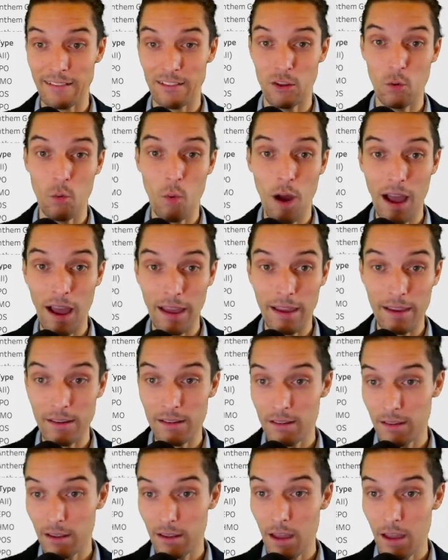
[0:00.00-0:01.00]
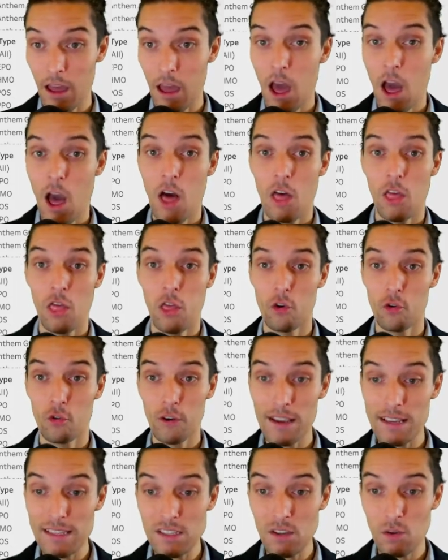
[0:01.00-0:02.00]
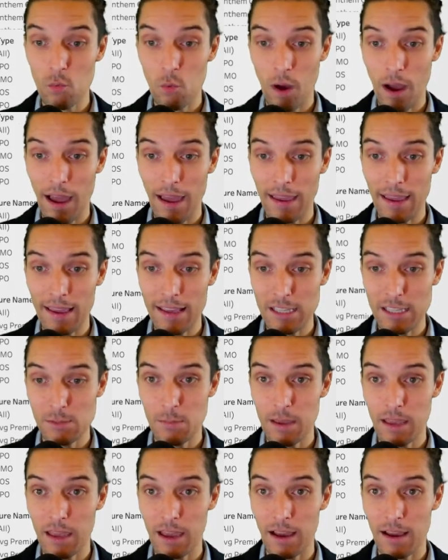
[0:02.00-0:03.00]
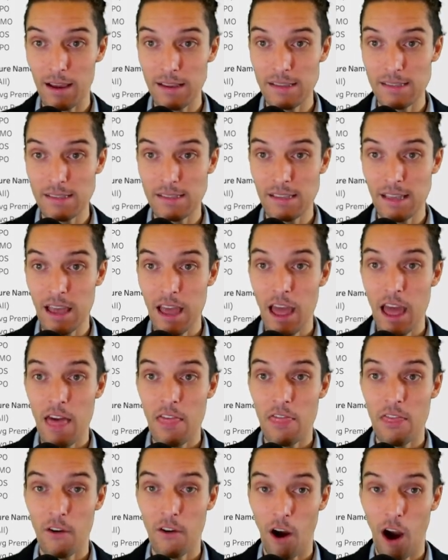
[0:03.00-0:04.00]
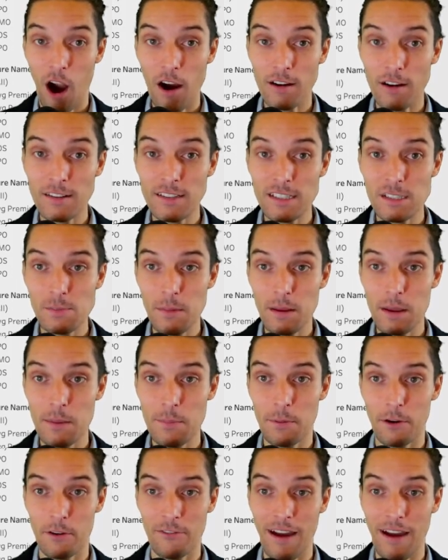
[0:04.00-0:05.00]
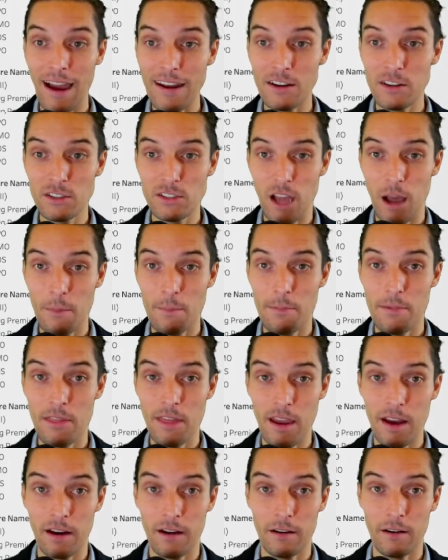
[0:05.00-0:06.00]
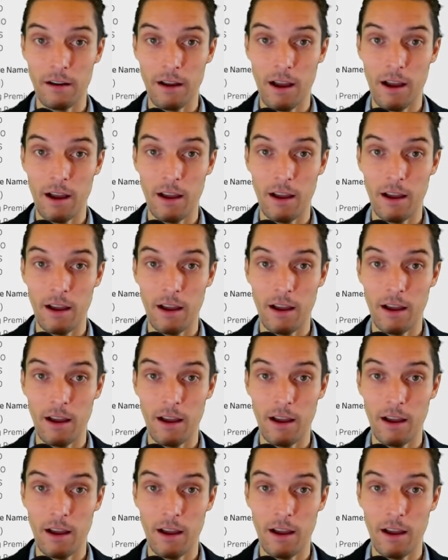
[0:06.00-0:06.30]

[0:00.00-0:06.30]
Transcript: why. The reason why is because there aren't as many providers up there